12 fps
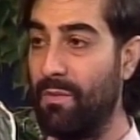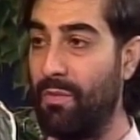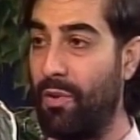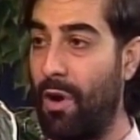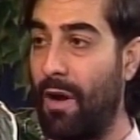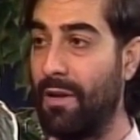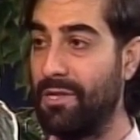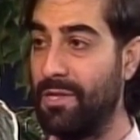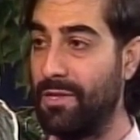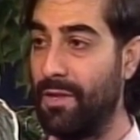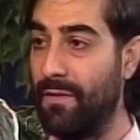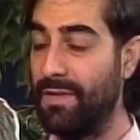products and
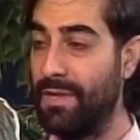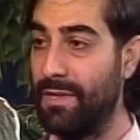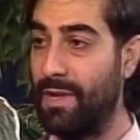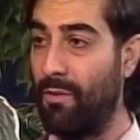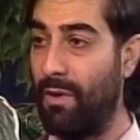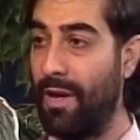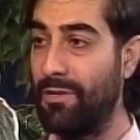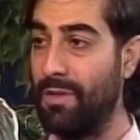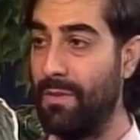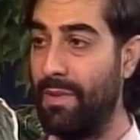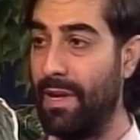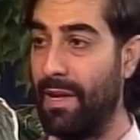services that were
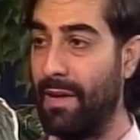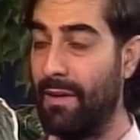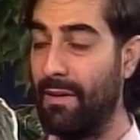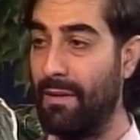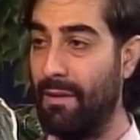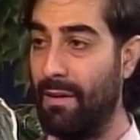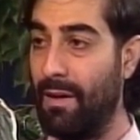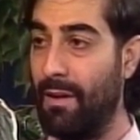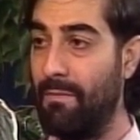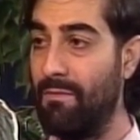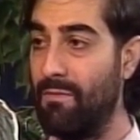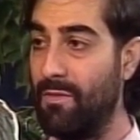actually being
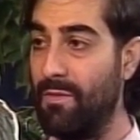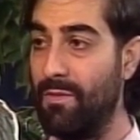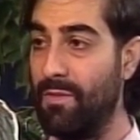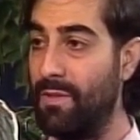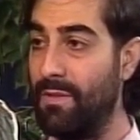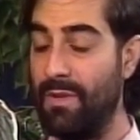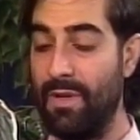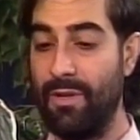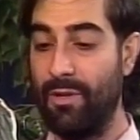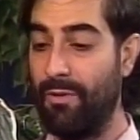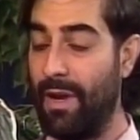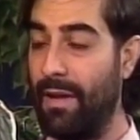
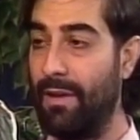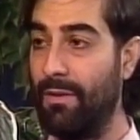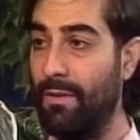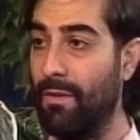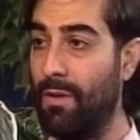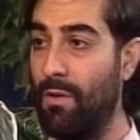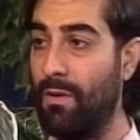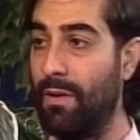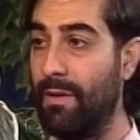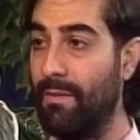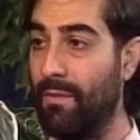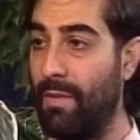created
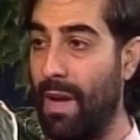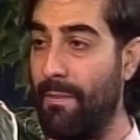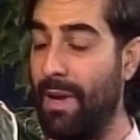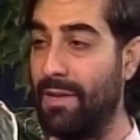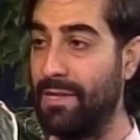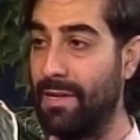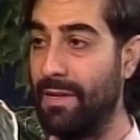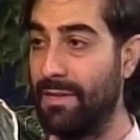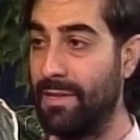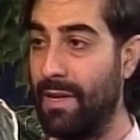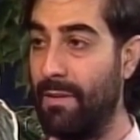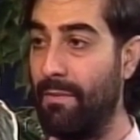locally by Mexicans
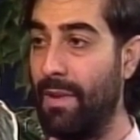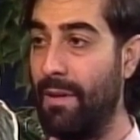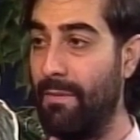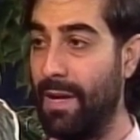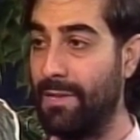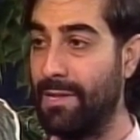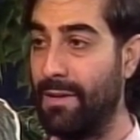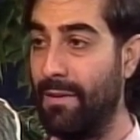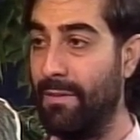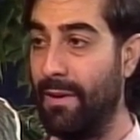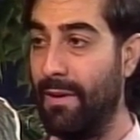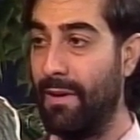in
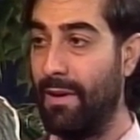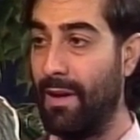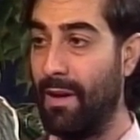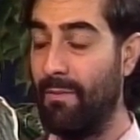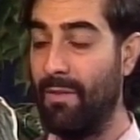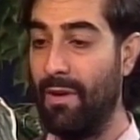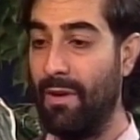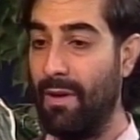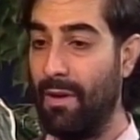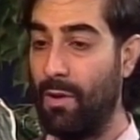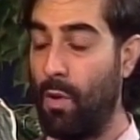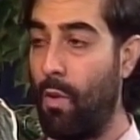Mexico.
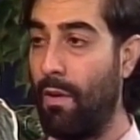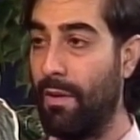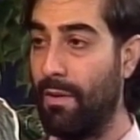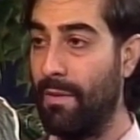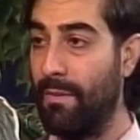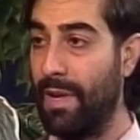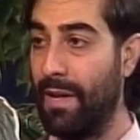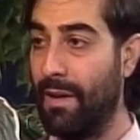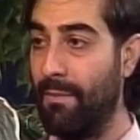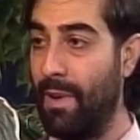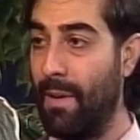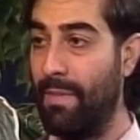Corn being
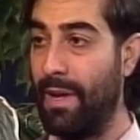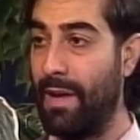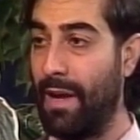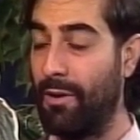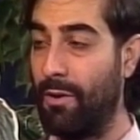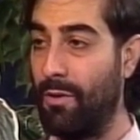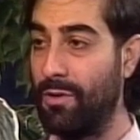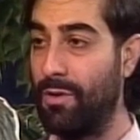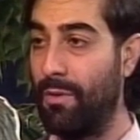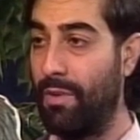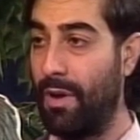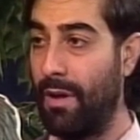a big
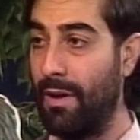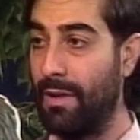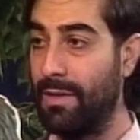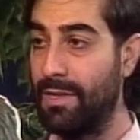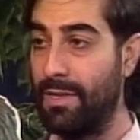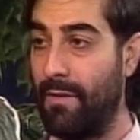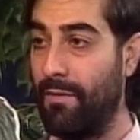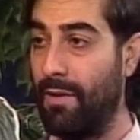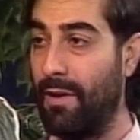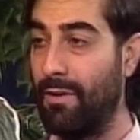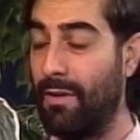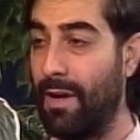agricultural product, several
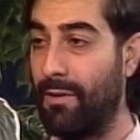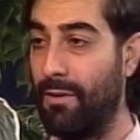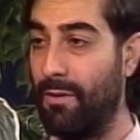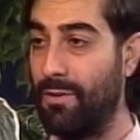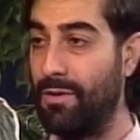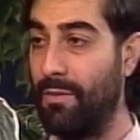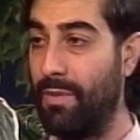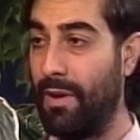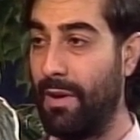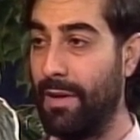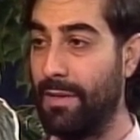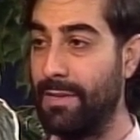other agricultural
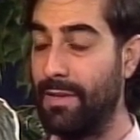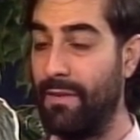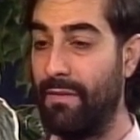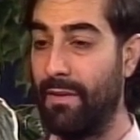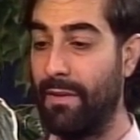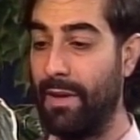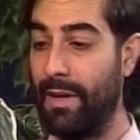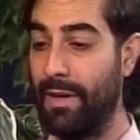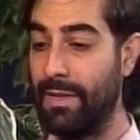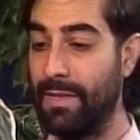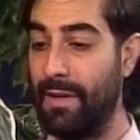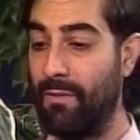products, and different
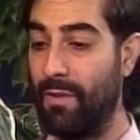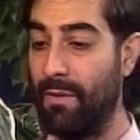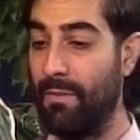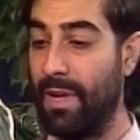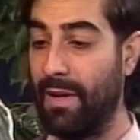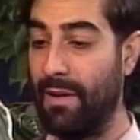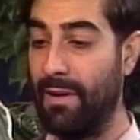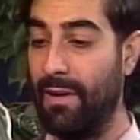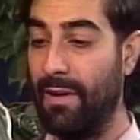things that were being